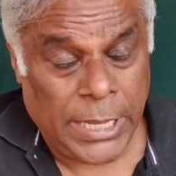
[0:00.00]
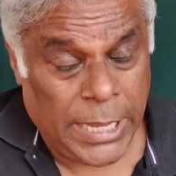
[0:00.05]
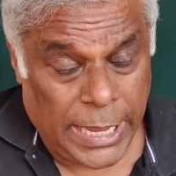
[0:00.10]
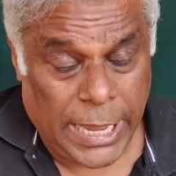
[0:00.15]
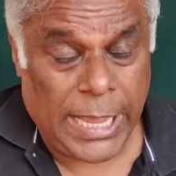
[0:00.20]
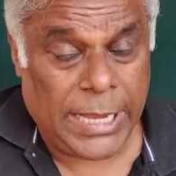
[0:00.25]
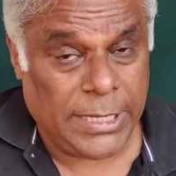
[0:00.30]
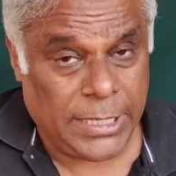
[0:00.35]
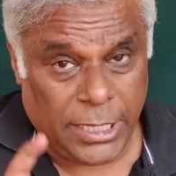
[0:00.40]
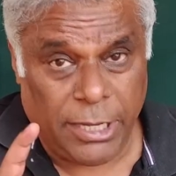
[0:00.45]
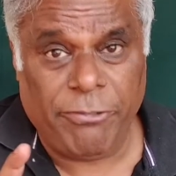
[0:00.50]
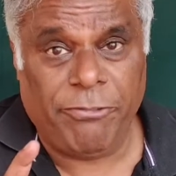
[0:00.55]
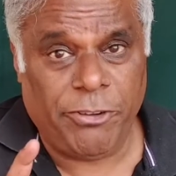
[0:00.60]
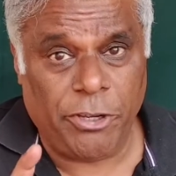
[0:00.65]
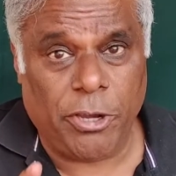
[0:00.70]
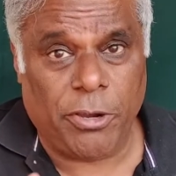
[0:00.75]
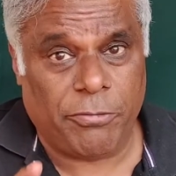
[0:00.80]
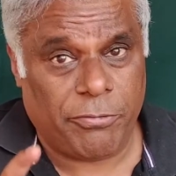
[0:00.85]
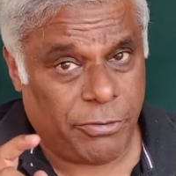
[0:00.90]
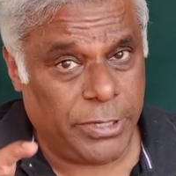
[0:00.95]
And if
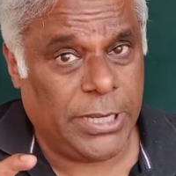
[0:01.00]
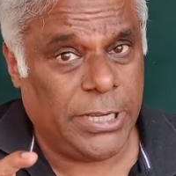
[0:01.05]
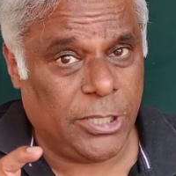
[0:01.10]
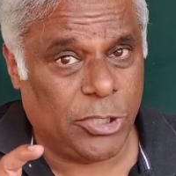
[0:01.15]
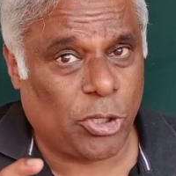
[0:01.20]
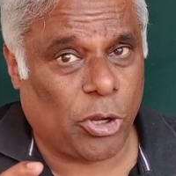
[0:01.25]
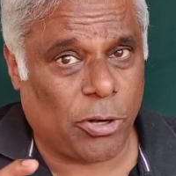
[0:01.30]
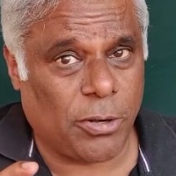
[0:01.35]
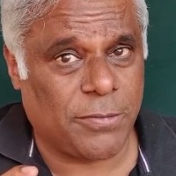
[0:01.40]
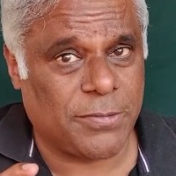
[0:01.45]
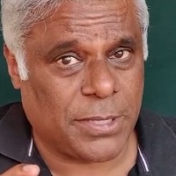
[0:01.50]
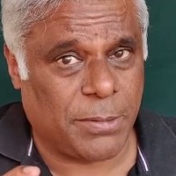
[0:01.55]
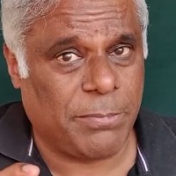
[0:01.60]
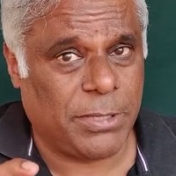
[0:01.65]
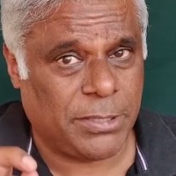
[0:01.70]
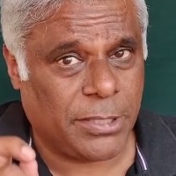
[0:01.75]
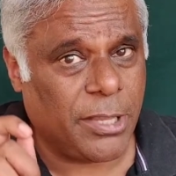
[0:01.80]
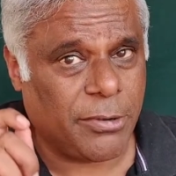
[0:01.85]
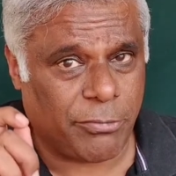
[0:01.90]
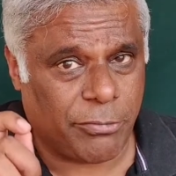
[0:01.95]
you have really thought of
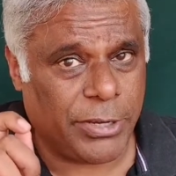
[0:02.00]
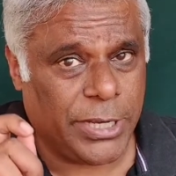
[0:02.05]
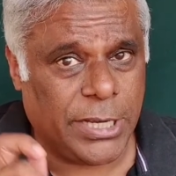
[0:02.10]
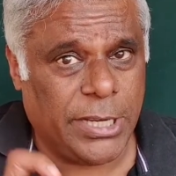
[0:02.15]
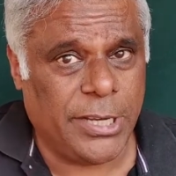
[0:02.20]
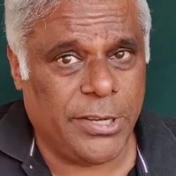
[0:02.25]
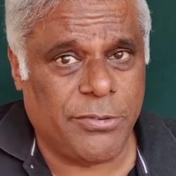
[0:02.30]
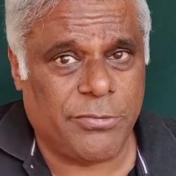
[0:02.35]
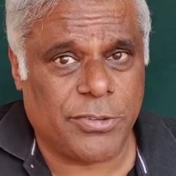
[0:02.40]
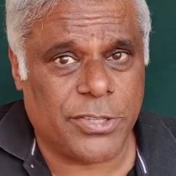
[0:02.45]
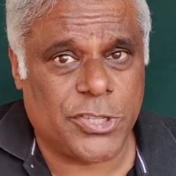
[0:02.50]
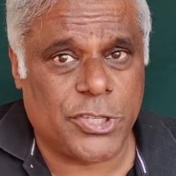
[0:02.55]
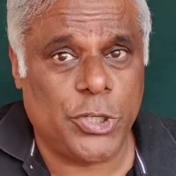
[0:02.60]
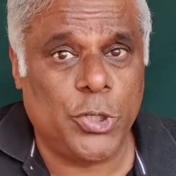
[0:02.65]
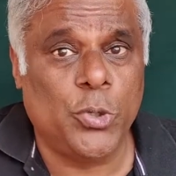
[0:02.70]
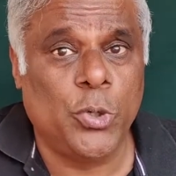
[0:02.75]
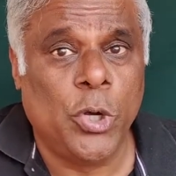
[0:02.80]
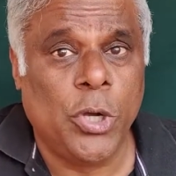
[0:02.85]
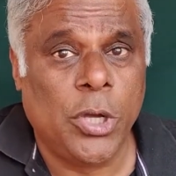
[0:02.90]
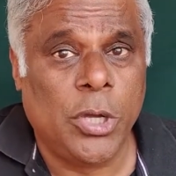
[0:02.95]
something that really interests
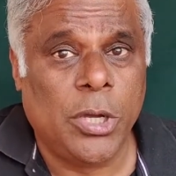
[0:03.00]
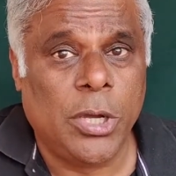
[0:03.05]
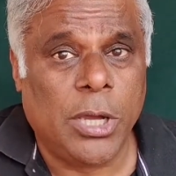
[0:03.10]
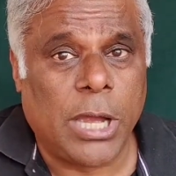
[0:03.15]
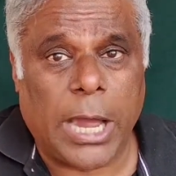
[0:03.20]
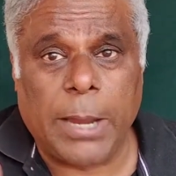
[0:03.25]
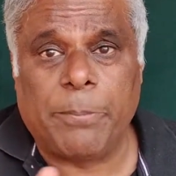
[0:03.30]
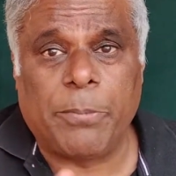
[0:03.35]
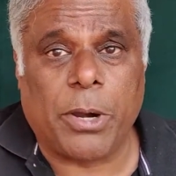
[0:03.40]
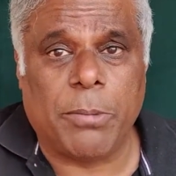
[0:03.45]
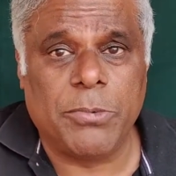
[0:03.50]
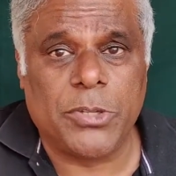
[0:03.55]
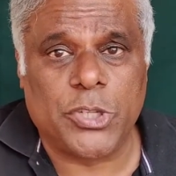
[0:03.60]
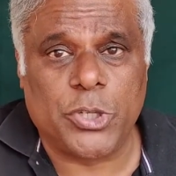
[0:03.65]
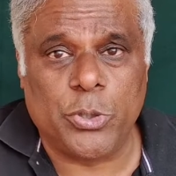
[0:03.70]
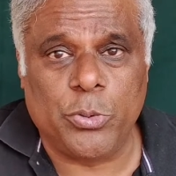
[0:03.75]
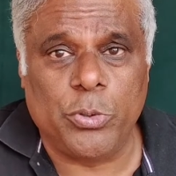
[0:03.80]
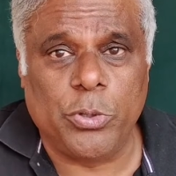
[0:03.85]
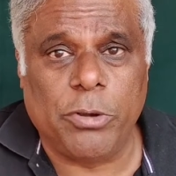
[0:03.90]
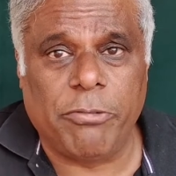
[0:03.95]
you, I promise
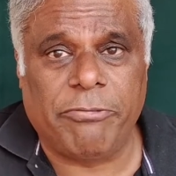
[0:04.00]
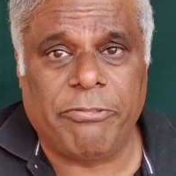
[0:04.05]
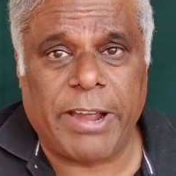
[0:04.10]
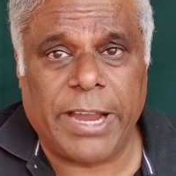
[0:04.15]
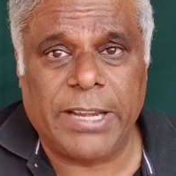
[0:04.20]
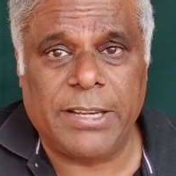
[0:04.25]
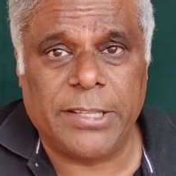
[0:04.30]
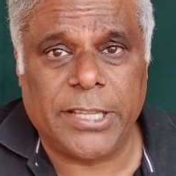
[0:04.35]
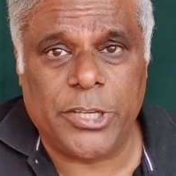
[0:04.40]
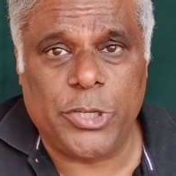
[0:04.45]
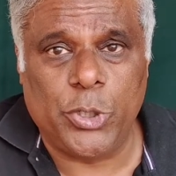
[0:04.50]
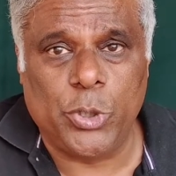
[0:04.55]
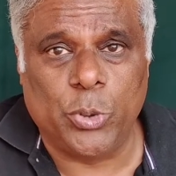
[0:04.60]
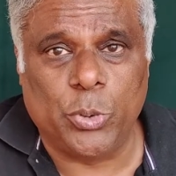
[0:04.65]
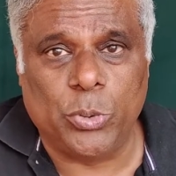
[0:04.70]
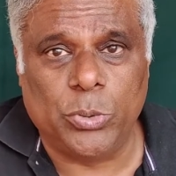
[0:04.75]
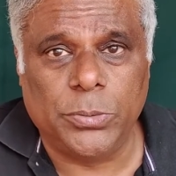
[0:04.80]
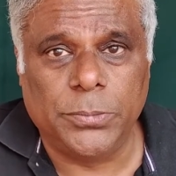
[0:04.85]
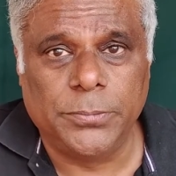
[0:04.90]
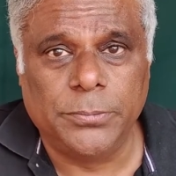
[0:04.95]
you, you'll find that
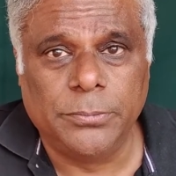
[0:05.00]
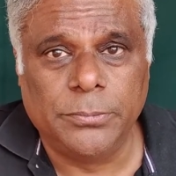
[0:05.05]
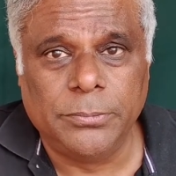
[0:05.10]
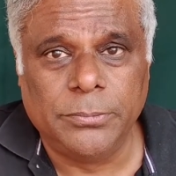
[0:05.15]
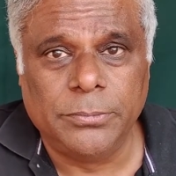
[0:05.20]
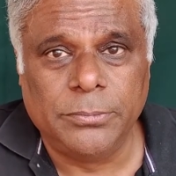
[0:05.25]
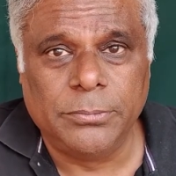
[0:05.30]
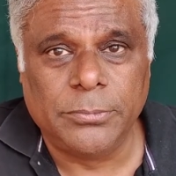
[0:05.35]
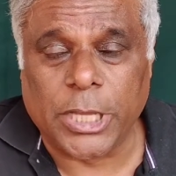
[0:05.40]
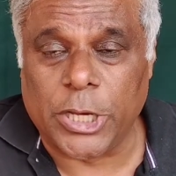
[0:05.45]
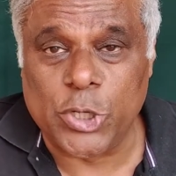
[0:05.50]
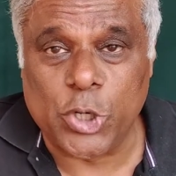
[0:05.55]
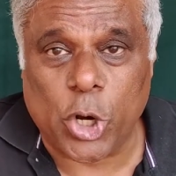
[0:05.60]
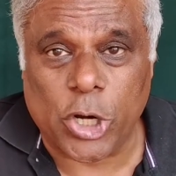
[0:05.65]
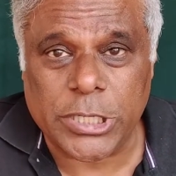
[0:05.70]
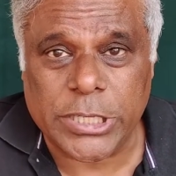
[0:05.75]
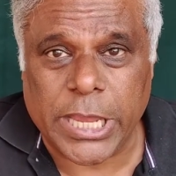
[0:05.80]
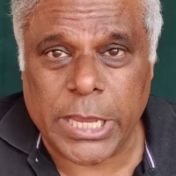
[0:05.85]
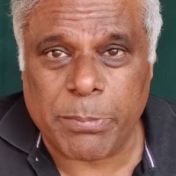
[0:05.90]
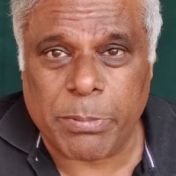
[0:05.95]
you are
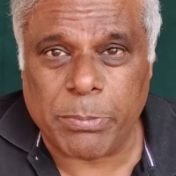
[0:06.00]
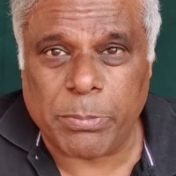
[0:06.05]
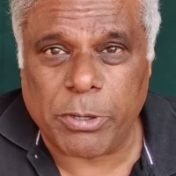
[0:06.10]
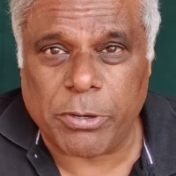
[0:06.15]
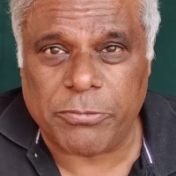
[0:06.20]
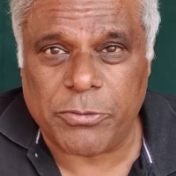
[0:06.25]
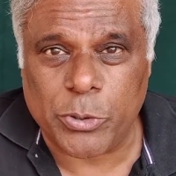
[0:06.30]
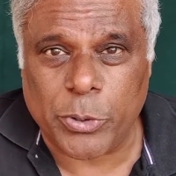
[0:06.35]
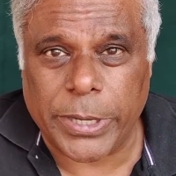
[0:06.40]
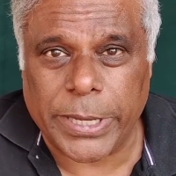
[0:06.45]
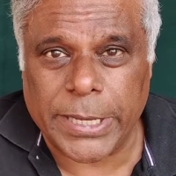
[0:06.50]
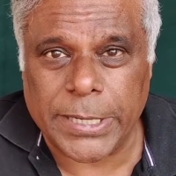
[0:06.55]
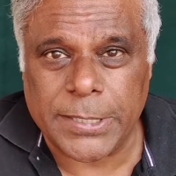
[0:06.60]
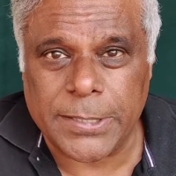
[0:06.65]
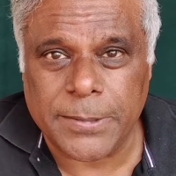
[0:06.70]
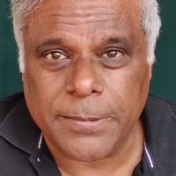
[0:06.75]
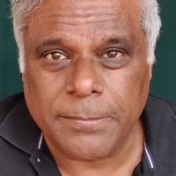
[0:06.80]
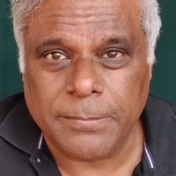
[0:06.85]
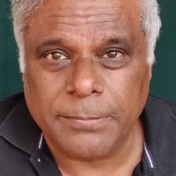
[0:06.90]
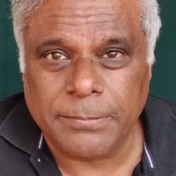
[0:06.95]
not capable of doing it.